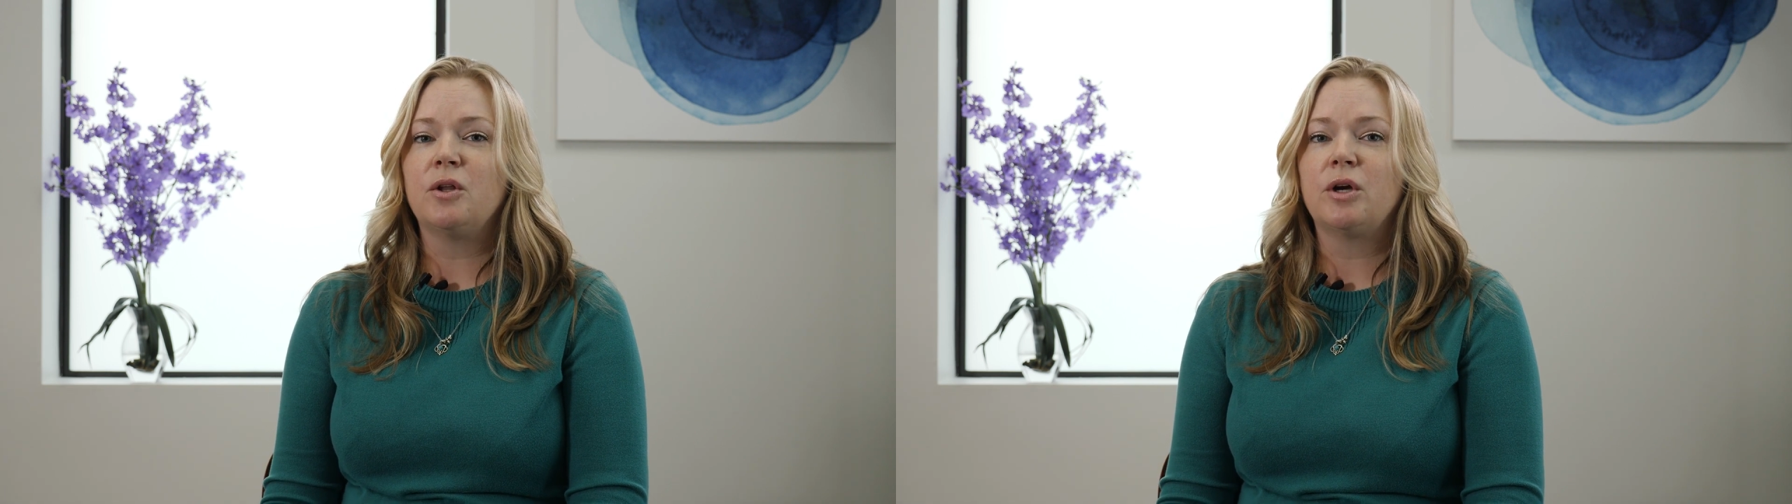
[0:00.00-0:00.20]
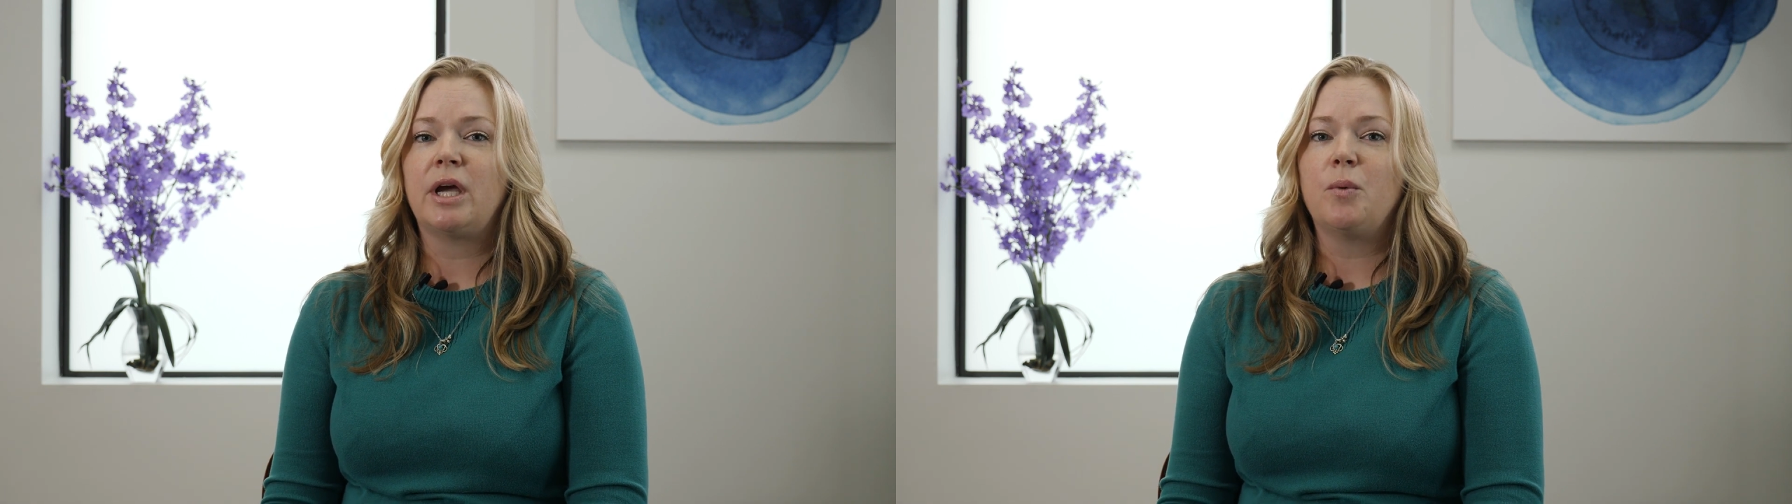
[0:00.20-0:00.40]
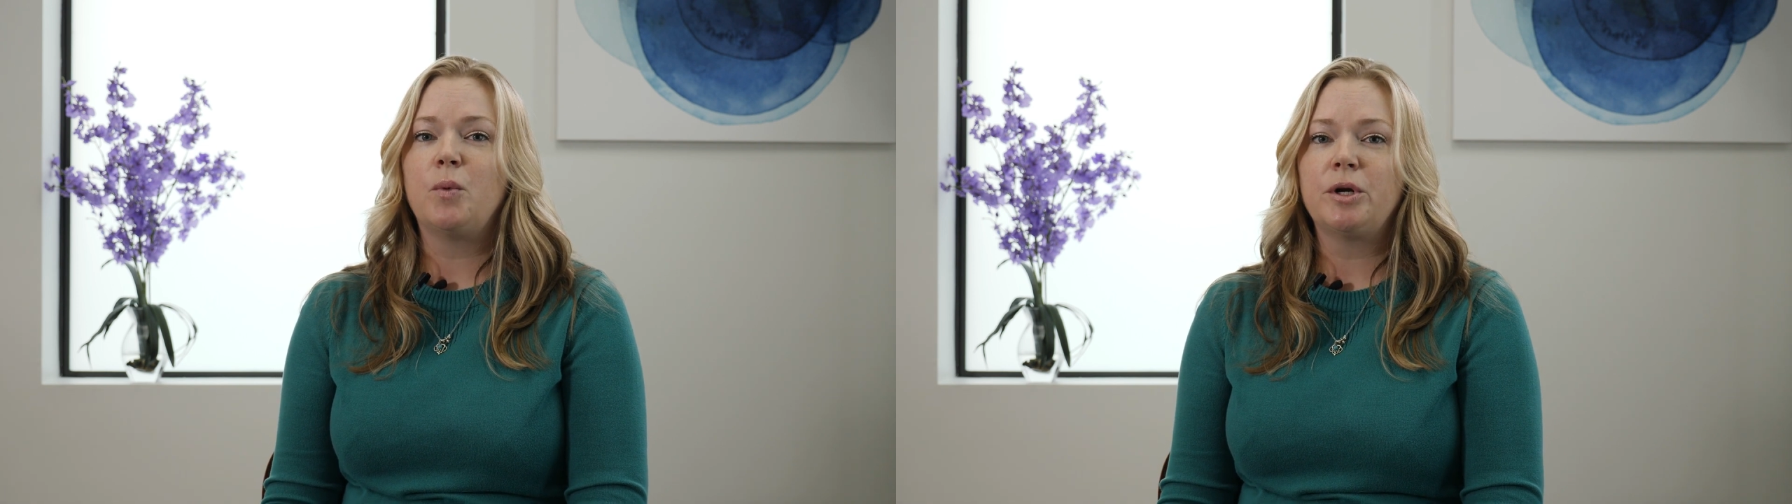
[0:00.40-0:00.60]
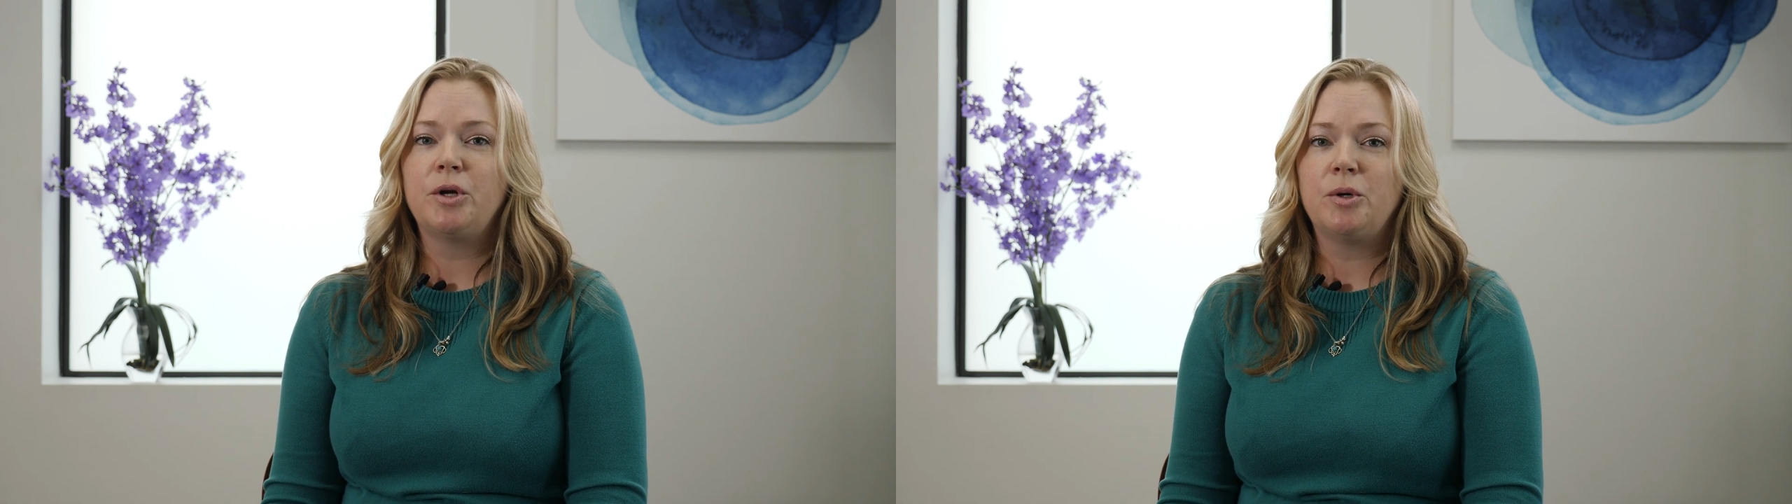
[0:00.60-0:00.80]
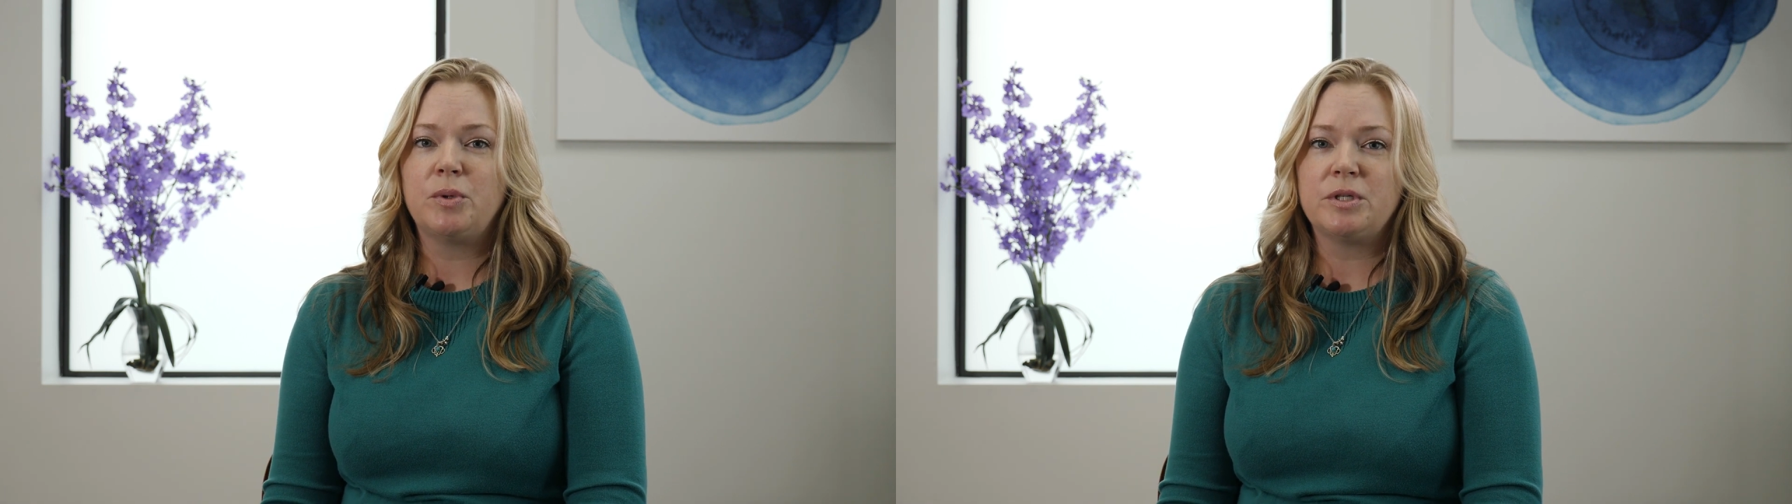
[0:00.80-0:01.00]
a look at
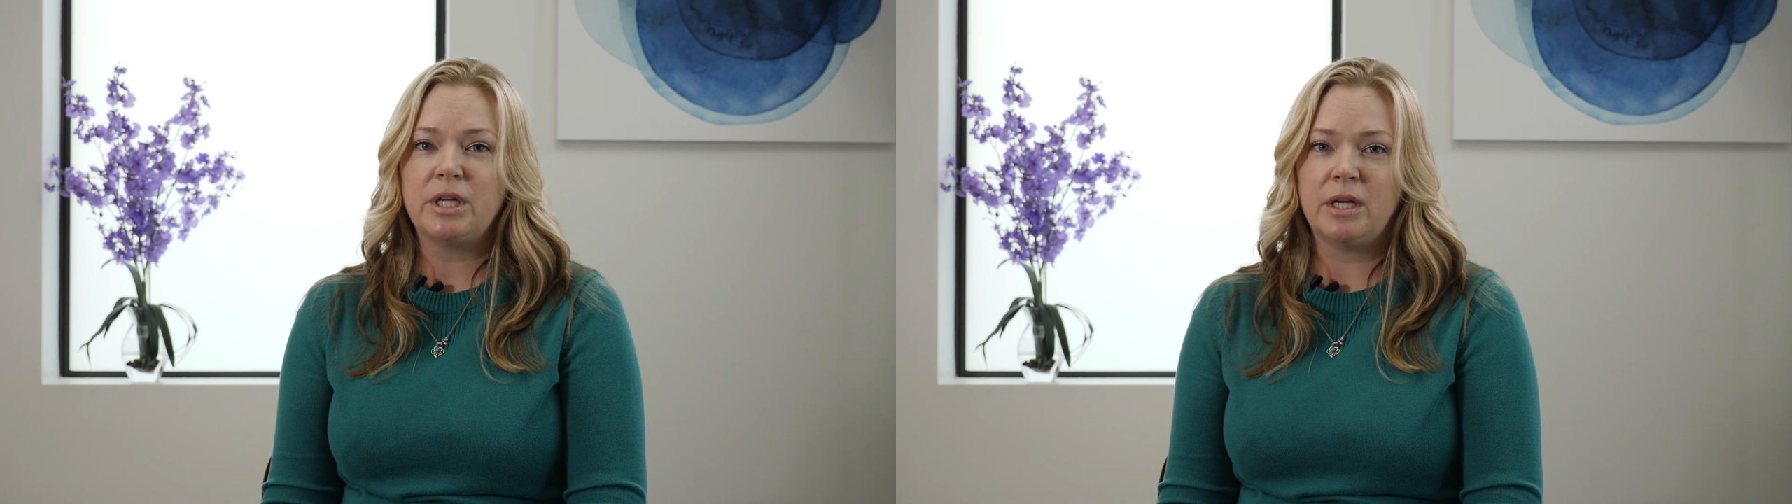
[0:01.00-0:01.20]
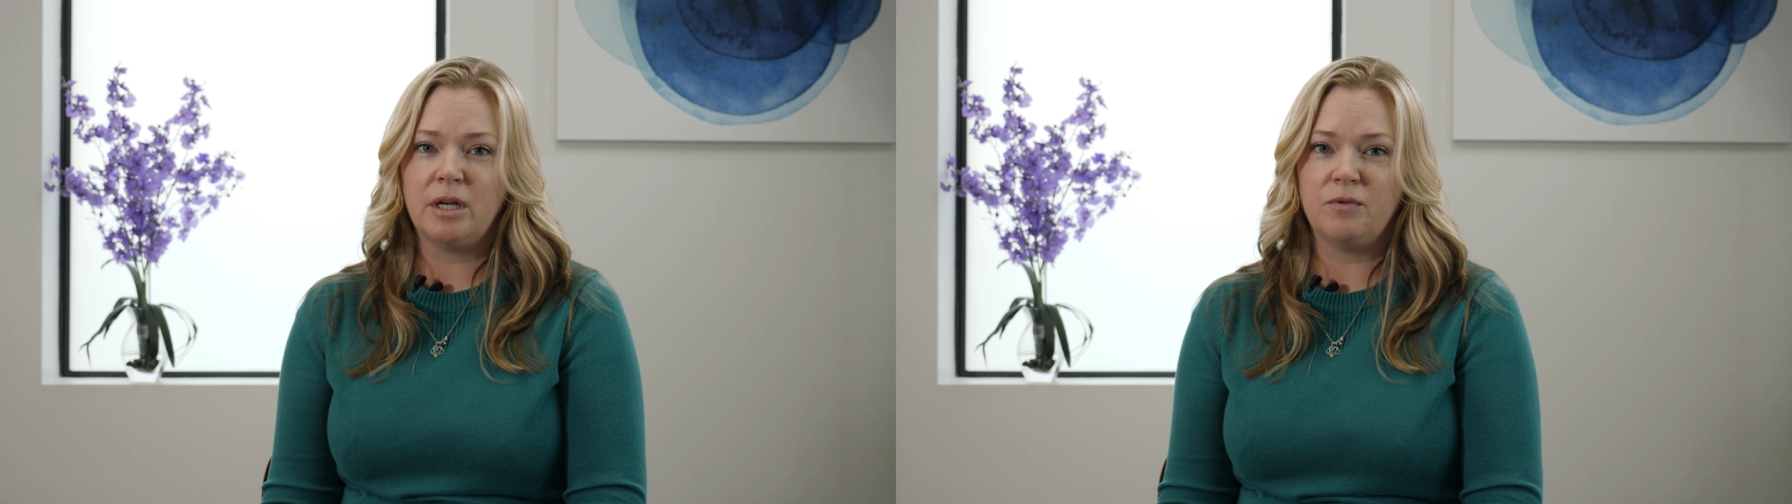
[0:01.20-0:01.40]
100%